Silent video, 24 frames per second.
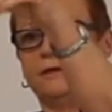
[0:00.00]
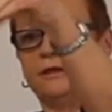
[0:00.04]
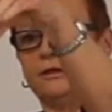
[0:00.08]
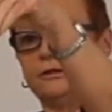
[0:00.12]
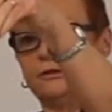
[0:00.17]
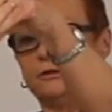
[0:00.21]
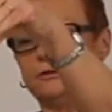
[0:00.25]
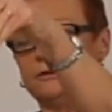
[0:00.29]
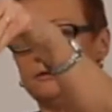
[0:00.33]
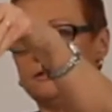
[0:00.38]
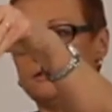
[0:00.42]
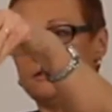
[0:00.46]

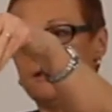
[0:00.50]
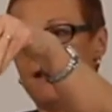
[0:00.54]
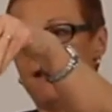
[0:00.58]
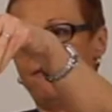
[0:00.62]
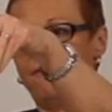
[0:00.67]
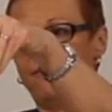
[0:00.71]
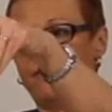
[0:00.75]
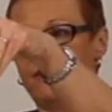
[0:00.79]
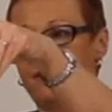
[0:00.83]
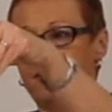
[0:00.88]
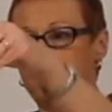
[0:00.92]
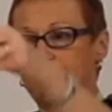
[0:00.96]
here's your
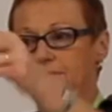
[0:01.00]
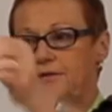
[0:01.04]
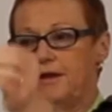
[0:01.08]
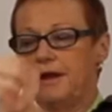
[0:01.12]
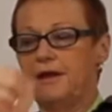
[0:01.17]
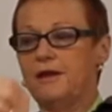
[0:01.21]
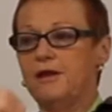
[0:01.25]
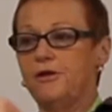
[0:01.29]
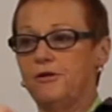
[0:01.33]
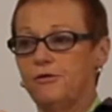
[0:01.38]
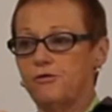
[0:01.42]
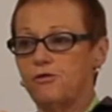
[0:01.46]
esophagus,
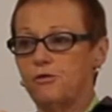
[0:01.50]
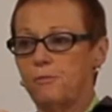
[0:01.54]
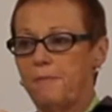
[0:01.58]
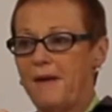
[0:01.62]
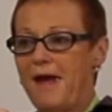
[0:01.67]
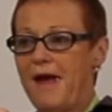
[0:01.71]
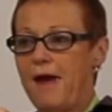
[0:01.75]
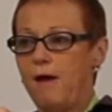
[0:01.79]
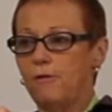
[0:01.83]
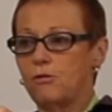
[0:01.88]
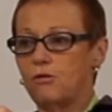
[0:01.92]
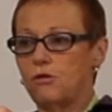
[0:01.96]
and here's your
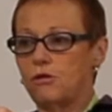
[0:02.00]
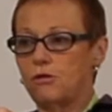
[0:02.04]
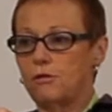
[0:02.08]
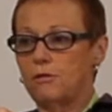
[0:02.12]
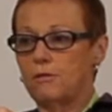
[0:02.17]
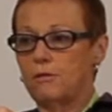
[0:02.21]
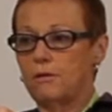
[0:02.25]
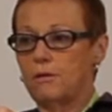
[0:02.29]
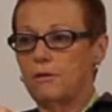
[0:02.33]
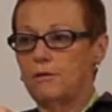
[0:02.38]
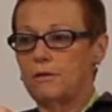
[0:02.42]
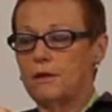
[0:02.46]
pouch,
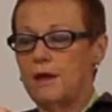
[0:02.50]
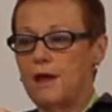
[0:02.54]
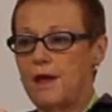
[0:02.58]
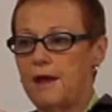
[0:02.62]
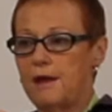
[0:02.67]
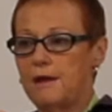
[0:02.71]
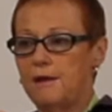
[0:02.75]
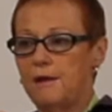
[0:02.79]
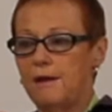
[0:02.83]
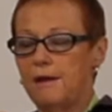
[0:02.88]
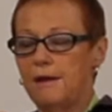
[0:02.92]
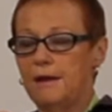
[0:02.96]

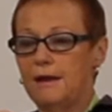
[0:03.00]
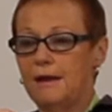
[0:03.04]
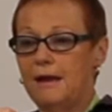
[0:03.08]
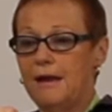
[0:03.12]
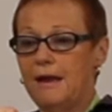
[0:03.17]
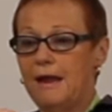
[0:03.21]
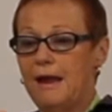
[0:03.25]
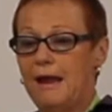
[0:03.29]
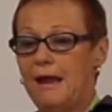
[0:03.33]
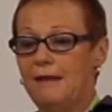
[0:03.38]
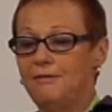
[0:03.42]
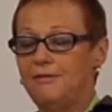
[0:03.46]
okay?
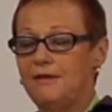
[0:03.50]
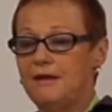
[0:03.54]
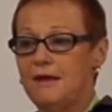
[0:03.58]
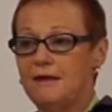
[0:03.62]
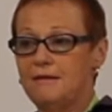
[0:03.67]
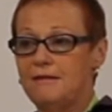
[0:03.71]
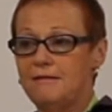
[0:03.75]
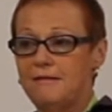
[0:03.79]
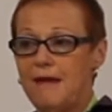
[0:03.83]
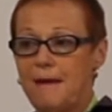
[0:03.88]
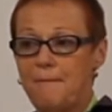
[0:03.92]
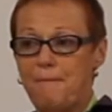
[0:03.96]
At the
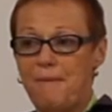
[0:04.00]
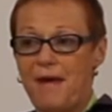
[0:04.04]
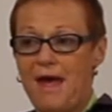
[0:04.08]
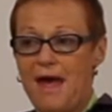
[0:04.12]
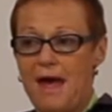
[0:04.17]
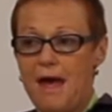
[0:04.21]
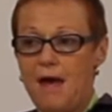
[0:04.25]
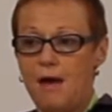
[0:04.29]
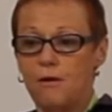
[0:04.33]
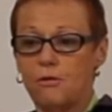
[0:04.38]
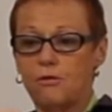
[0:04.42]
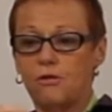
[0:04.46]
end of that
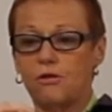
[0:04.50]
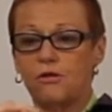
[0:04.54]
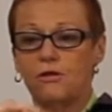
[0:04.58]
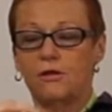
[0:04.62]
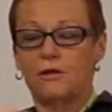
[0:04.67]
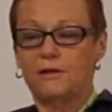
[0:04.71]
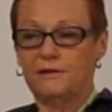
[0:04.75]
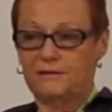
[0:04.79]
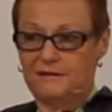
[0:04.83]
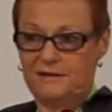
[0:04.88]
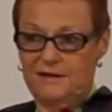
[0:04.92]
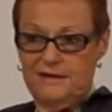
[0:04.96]

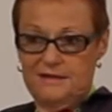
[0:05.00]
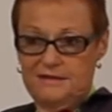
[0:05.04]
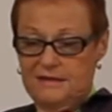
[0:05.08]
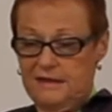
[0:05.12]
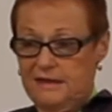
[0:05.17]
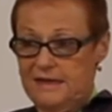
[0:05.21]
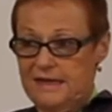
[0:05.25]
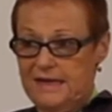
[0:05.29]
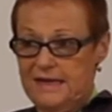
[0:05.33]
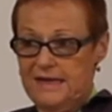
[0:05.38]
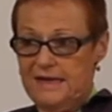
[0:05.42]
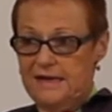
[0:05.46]
pouch is
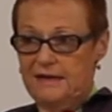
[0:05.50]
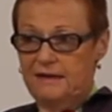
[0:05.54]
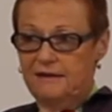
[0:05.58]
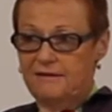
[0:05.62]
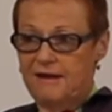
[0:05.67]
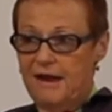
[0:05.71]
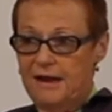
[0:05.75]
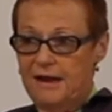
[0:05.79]
a little